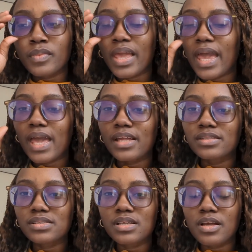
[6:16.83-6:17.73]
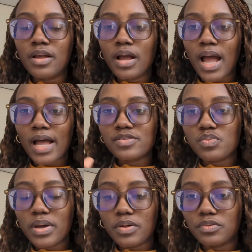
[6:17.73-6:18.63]
And as
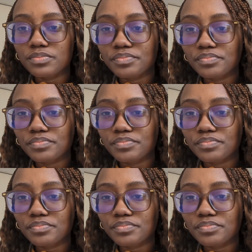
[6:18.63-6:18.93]
well,